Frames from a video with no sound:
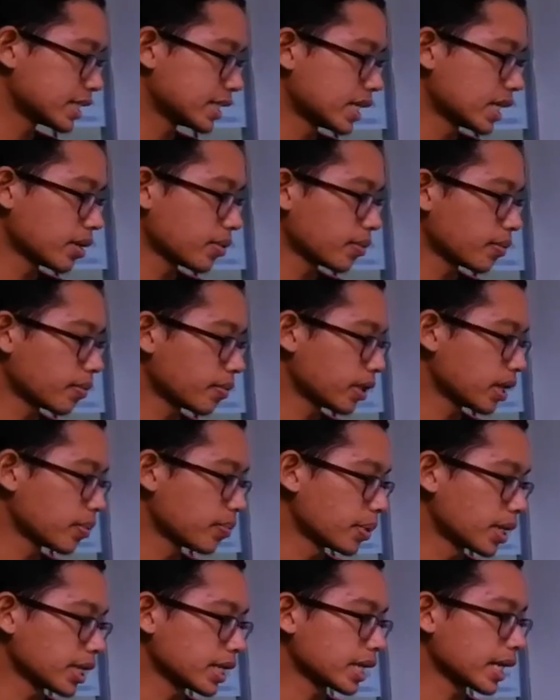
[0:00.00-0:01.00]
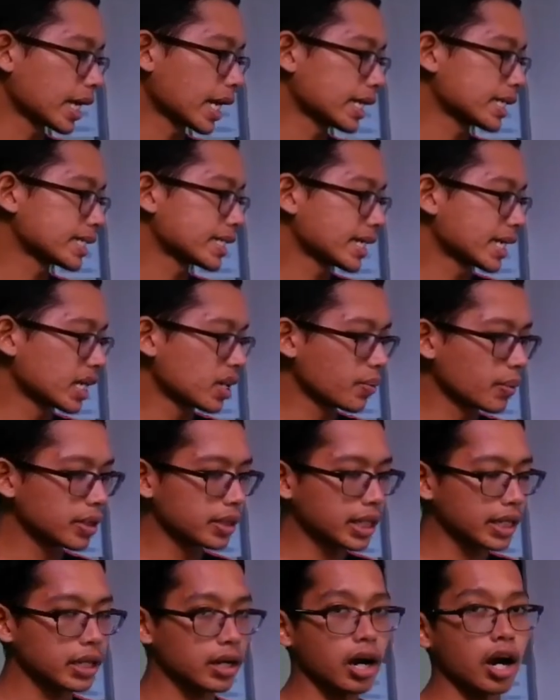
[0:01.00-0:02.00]
the dynamic and
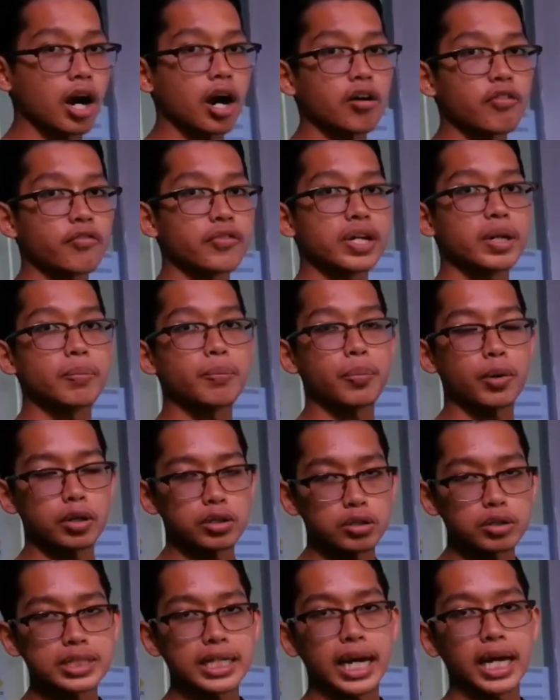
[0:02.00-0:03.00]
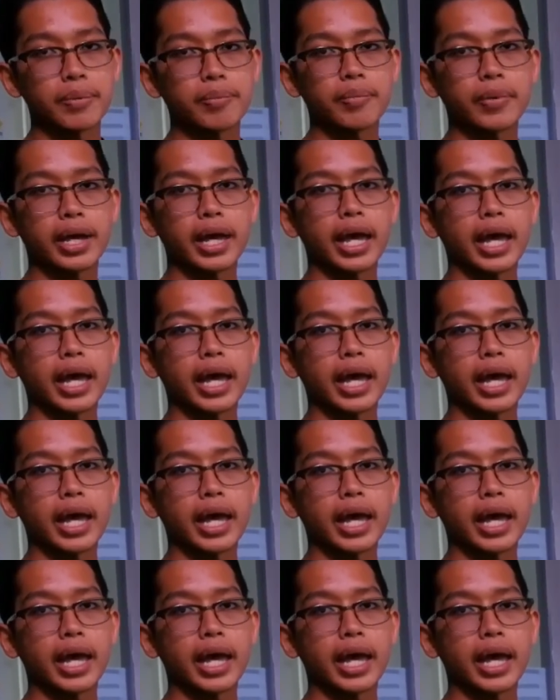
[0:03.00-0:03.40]
kinematic of the prototype